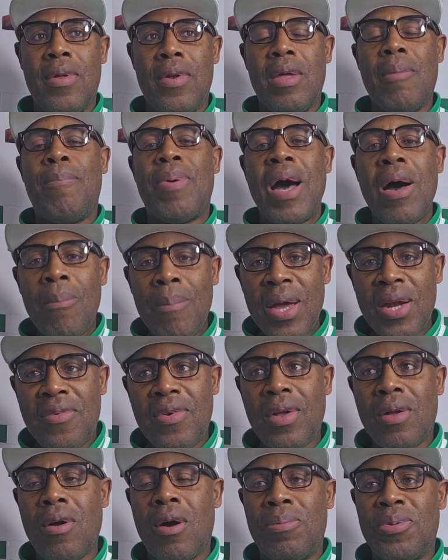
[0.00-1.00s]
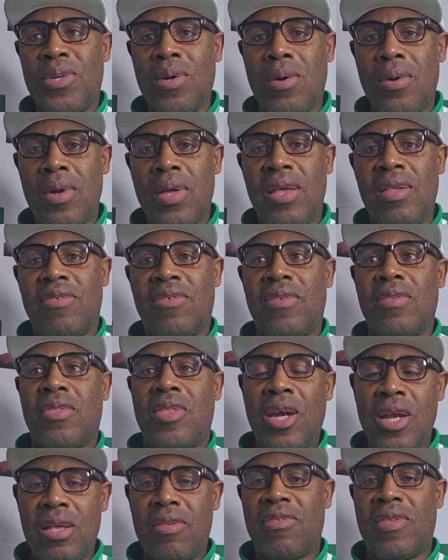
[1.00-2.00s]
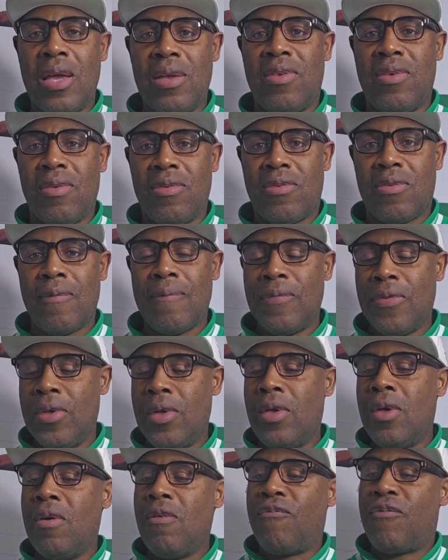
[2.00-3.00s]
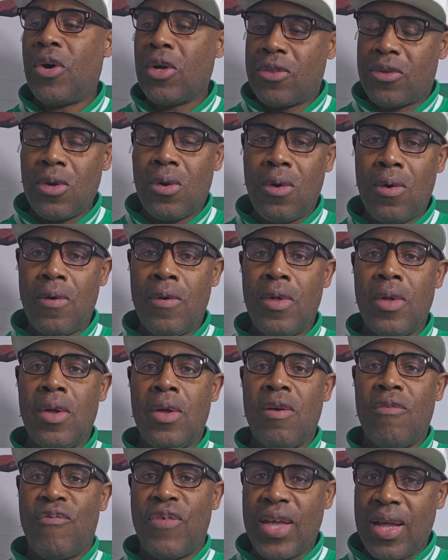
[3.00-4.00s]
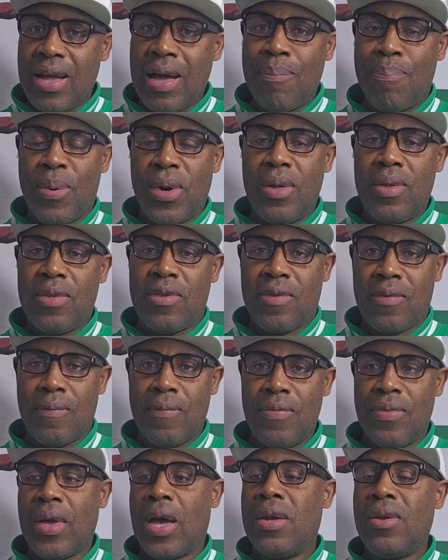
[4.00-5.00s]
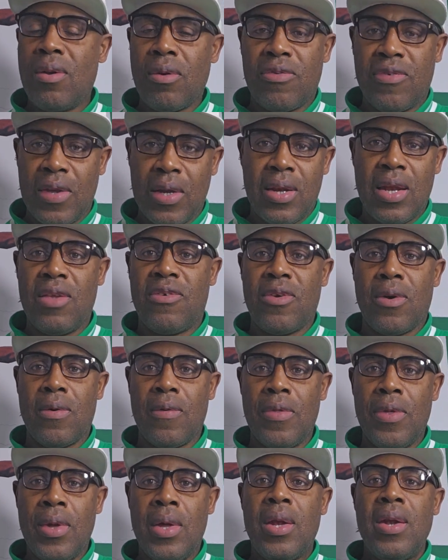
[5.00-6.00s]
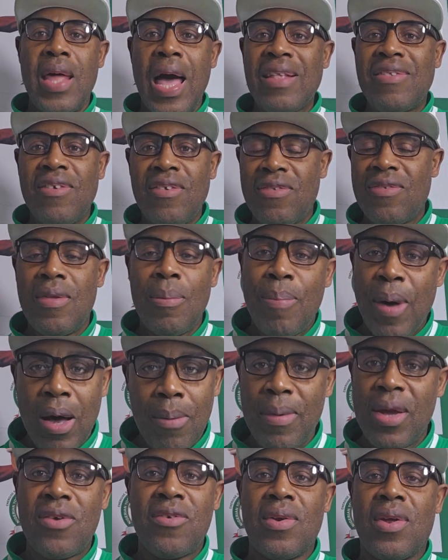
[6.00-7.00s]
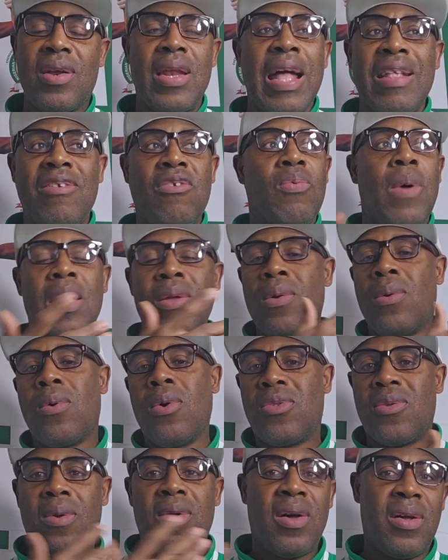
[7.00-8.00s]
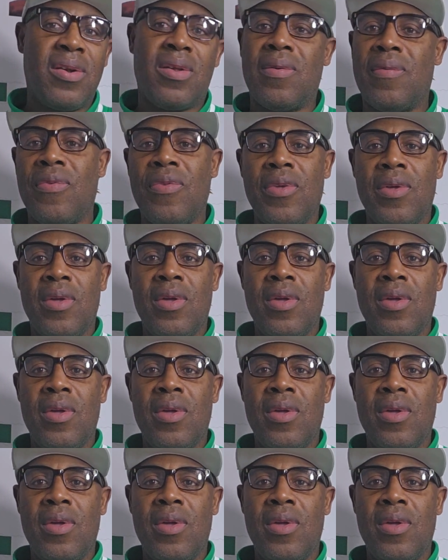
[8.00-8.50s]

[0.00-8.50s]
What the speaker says: The biometric option is 3 stages: photo, fingerprint, and your signature. That is the biometric. That is why you go to London.